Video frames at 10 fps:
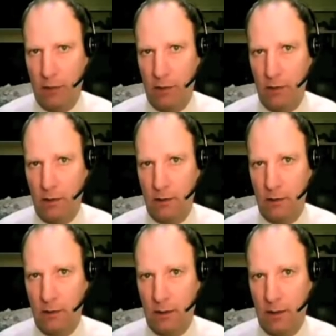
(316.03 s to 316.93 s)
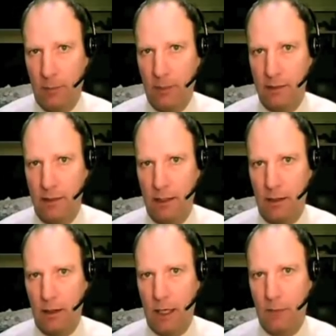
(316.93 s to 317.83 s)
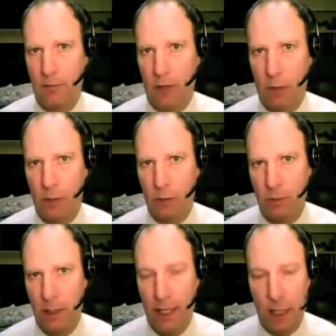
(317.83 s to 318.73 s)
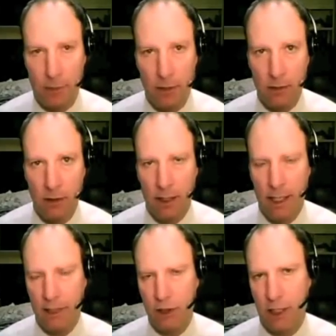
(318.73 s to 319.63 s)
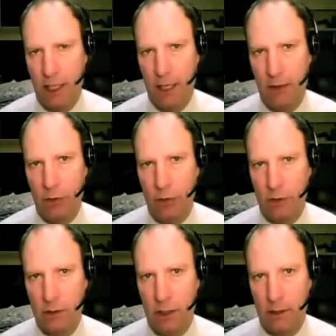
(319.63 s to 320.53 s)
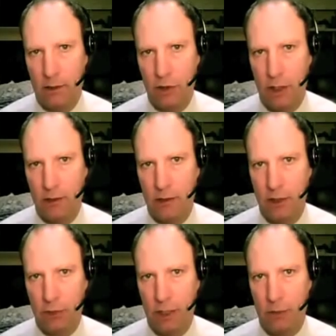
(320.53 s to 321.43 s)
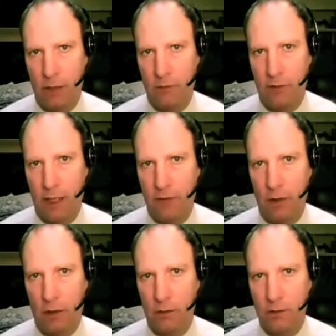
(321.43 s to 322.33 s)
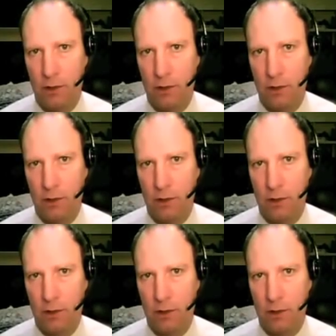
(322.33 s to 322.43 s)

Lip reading: The companies that I'm following would be Heckman, HEK, and the New York Stock Exchange. They trade around $5.